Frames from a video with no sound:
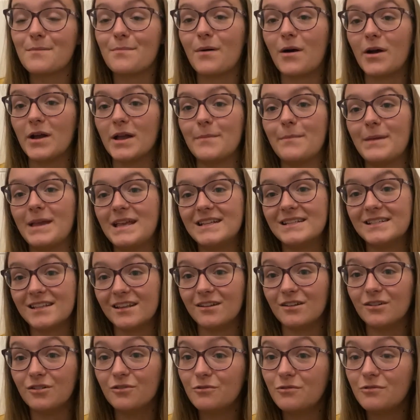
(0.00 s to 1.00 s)
by Peter
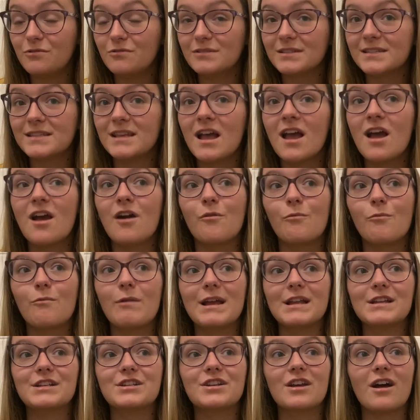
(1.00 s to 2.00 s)
Laws,
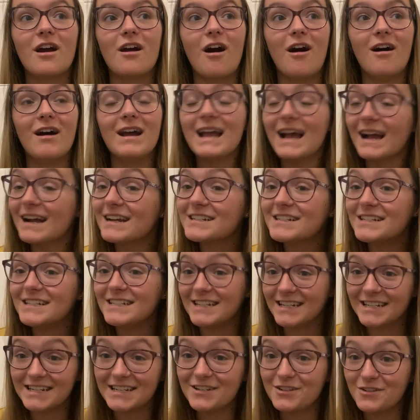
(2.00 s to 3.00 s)
which I actually
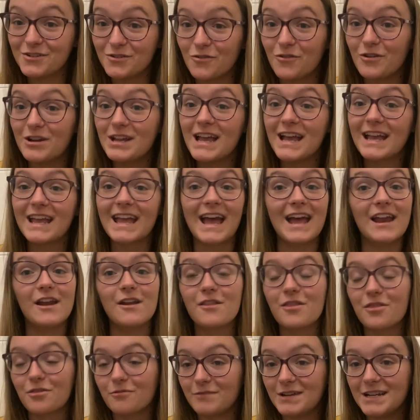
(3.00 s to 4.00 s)
did enjoy. Again,
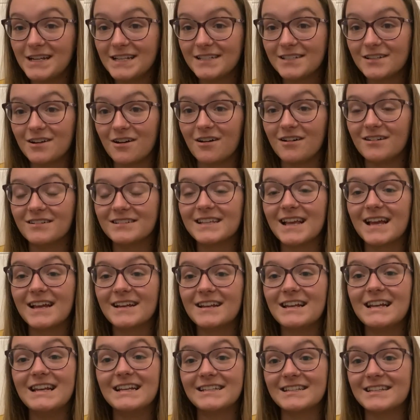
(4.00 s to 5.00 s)
3 stars, and
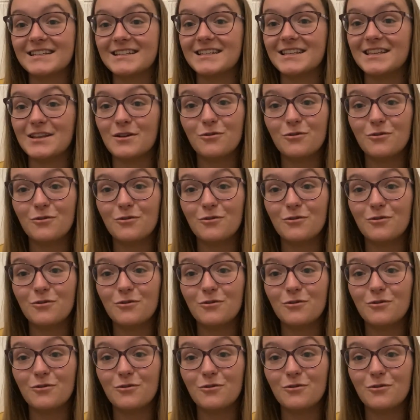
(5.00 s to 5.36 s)
I listened to the